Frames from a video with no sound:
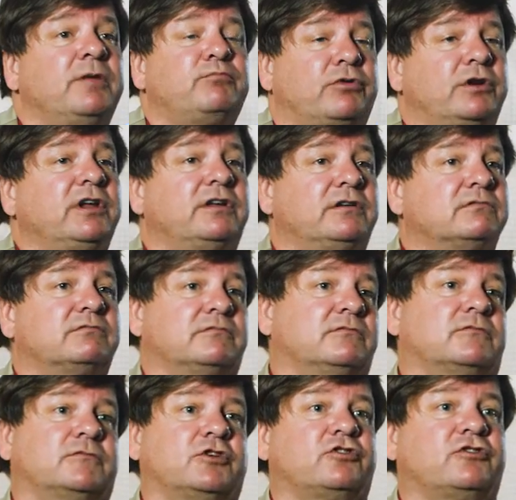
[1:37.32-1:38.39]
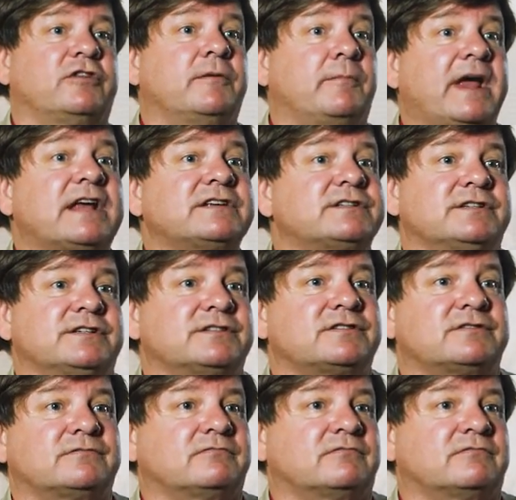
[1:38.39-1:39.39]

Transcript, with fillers: and bring it to the masses.